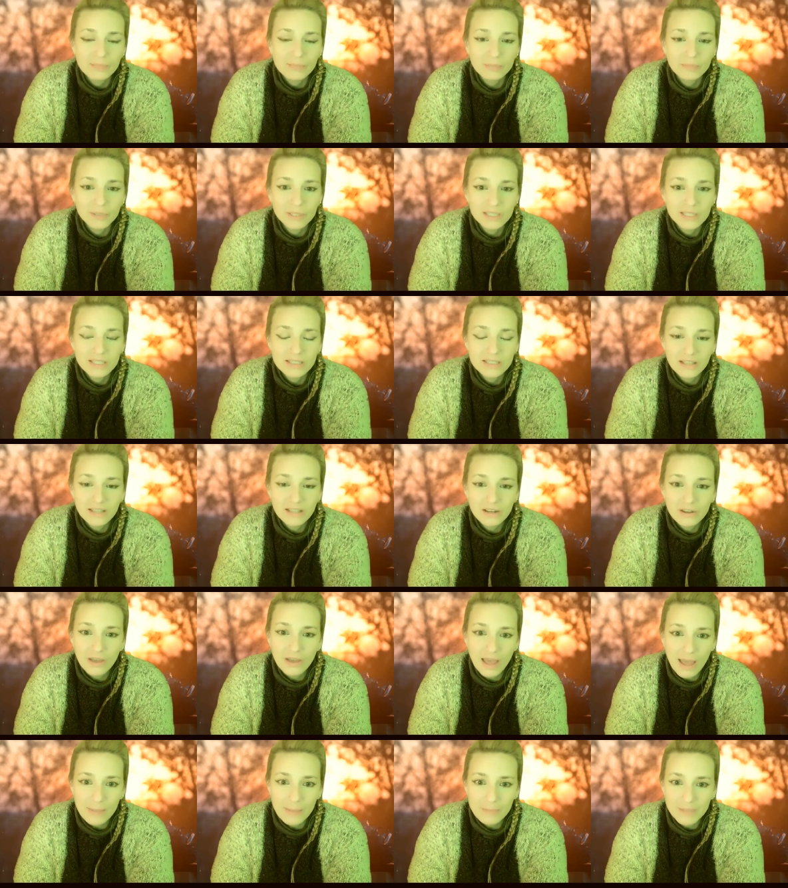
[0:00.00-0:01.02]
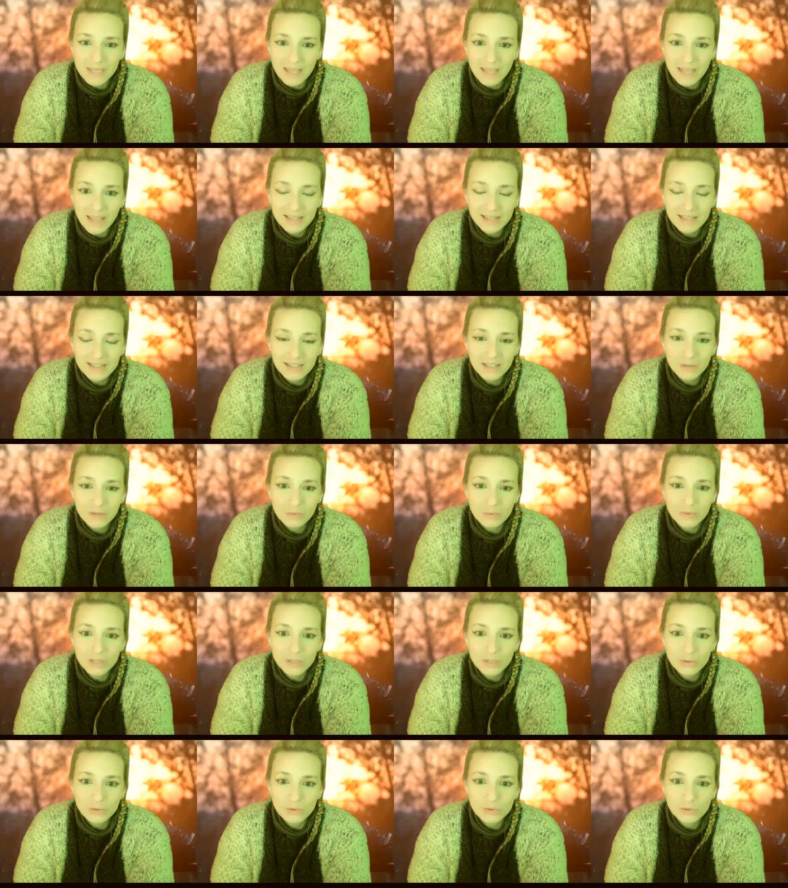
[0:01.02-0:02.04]
But it's not a happy ending
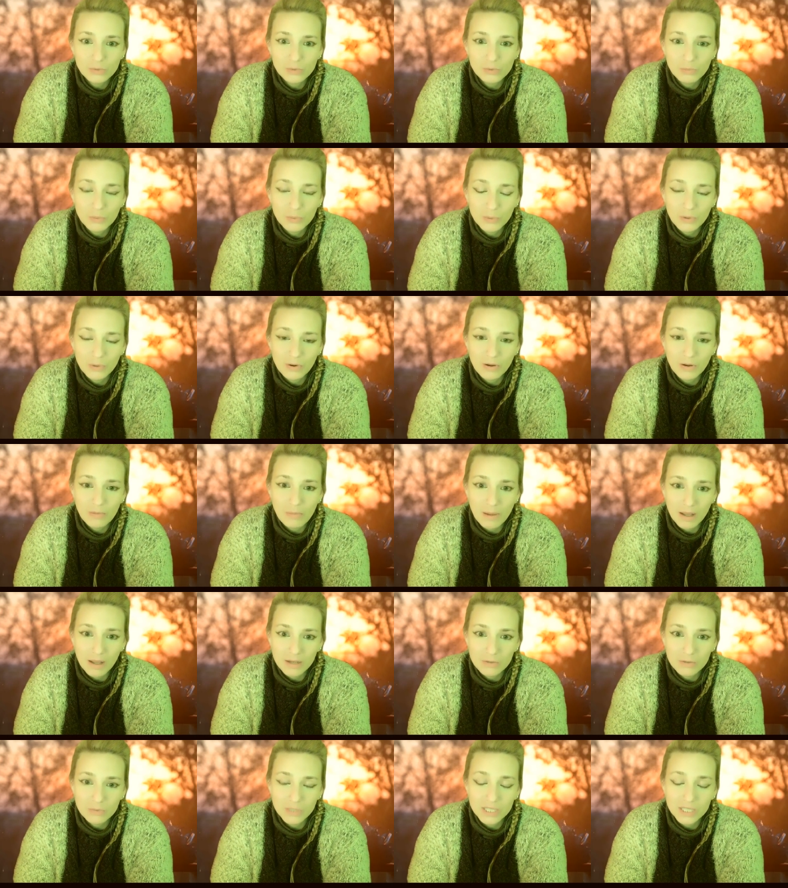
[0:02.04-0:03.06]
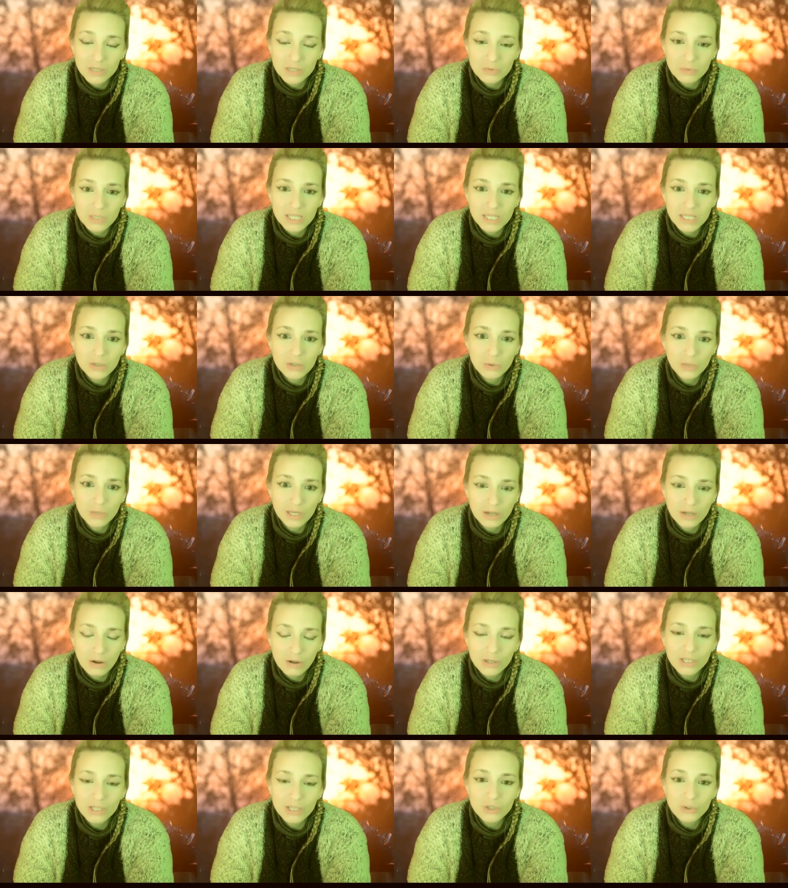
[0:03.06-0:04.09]
when you know more about what's really going
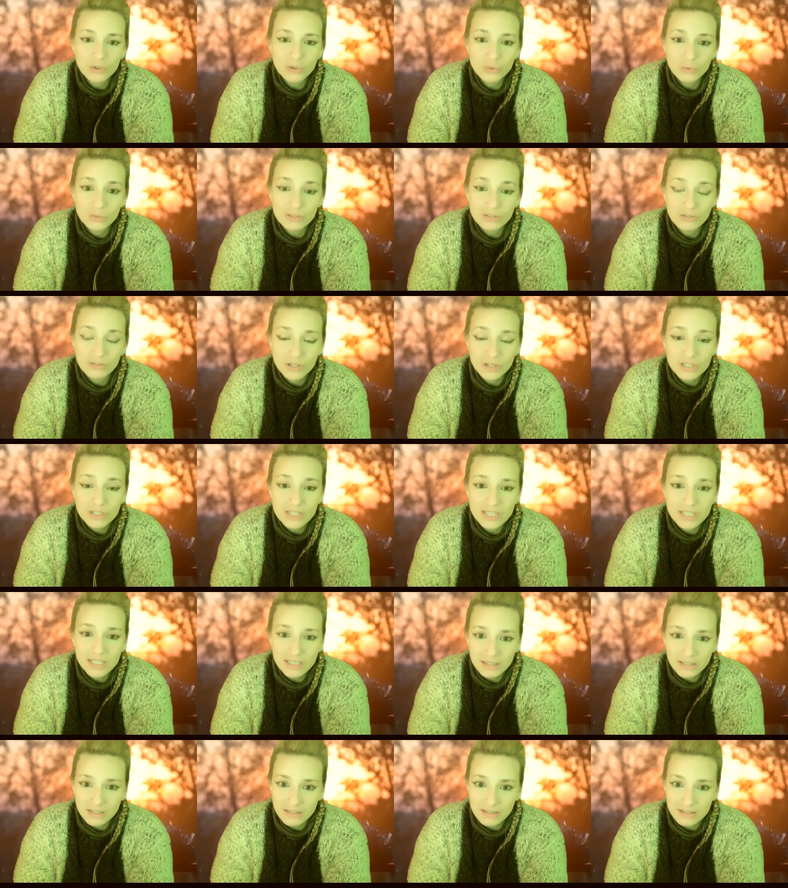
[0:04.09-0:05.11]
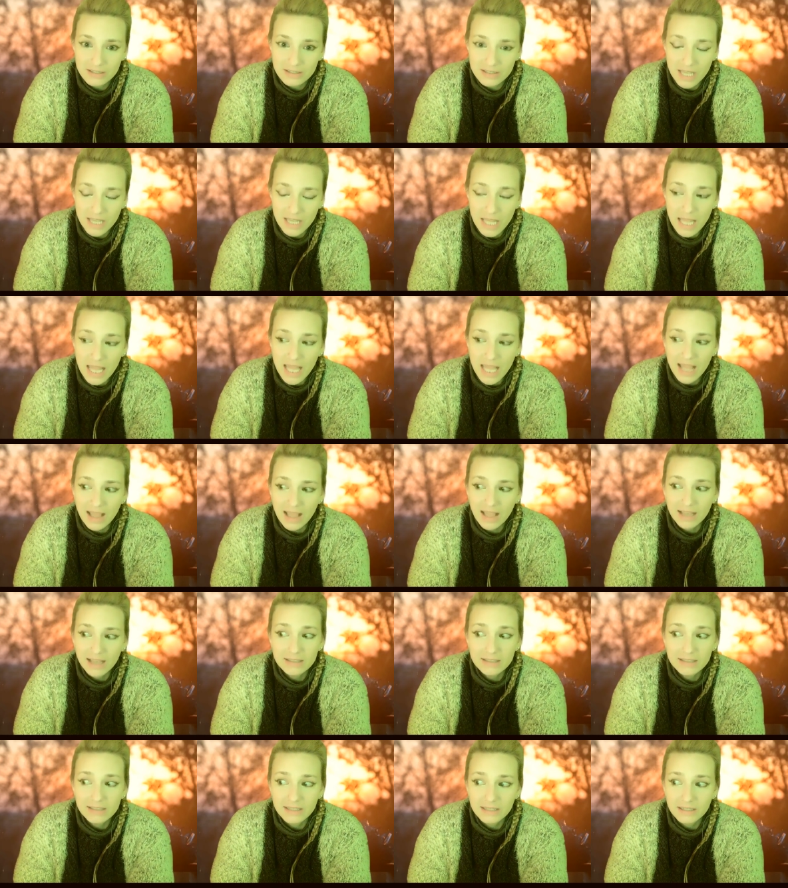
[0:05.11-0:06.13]
on in universities
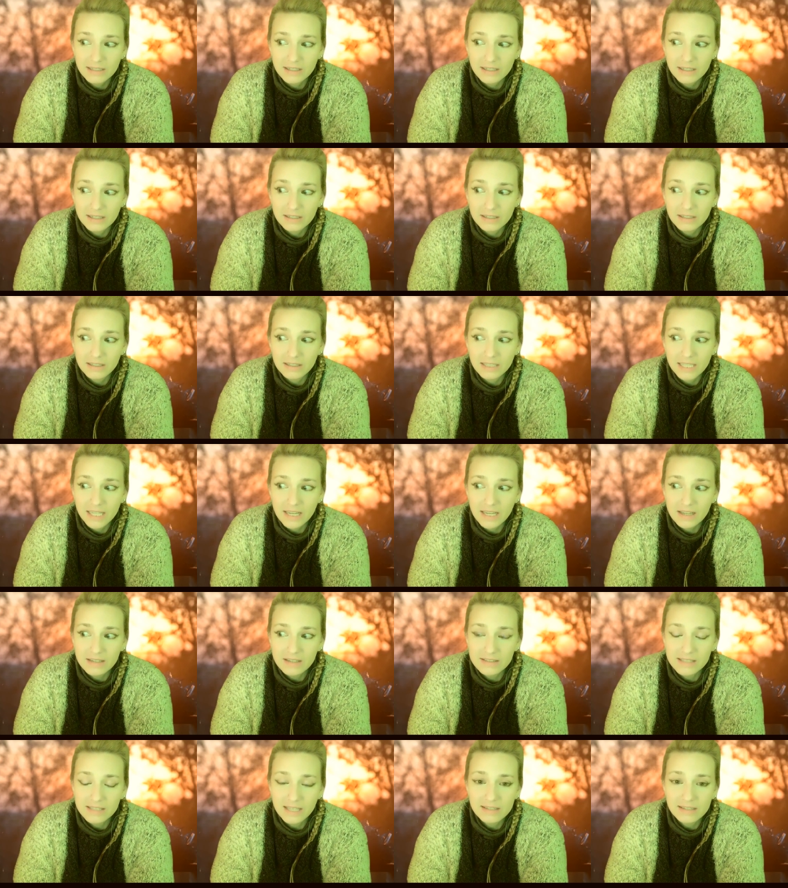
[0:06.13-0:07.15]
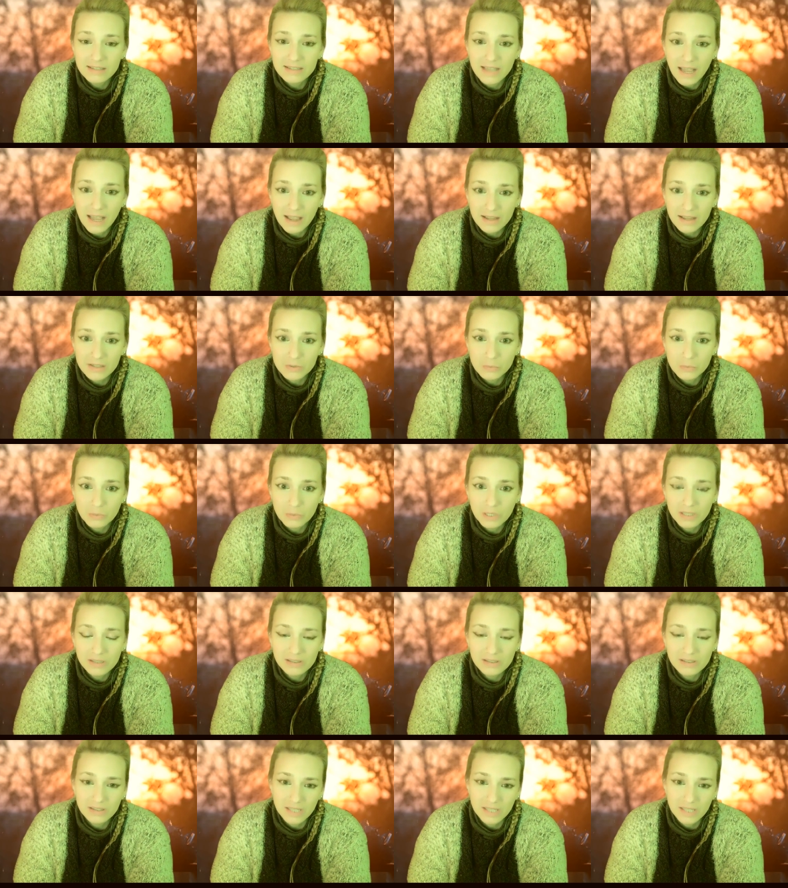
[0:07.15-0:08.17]
and their links and ties
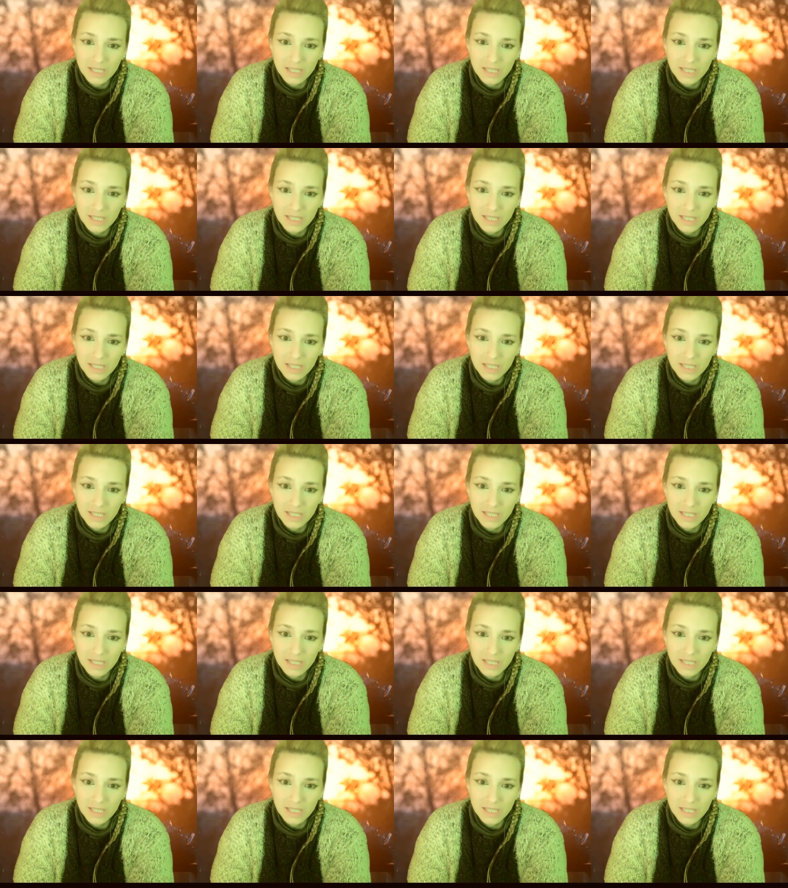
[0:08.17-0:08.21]
with,